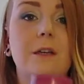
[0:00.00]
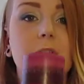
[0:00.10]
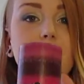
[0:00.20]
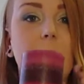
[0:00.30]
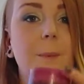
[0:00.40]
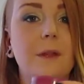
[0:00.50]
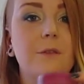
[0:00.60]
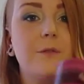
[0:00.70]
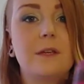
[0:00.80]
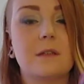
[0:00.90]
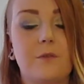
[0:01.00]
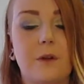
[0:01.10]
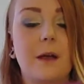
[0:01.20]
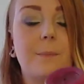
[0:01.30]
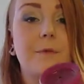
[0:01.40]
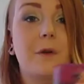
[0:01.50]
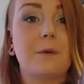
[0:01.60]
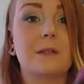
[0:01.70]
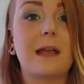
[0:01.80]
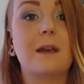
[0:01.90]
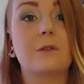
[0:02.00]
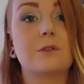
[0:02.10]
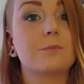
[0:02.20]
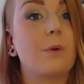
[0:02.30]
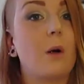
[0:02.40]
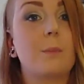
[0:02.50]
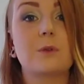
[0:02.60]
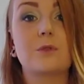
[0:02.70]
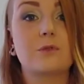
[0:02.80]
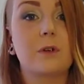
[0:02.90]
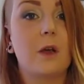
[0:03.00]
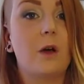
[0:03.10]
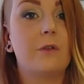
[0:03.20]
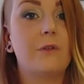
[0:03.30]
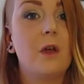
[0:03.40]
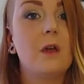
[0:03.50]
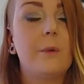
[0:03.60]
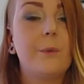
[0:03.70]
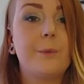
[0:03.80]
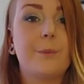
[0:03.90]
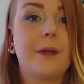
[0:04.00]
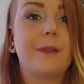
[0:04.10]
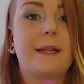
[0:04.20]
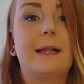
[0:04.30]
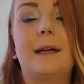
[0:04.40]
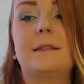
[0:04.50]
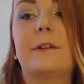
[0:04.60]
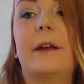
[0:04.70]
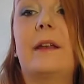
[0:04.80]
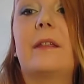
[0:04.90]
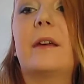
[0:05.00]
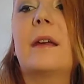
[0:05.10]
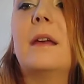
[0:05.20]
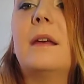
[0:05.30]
you can just pop it in the freezer for a couple of hours and it'll just pop straight off. Won't break the glass or anything.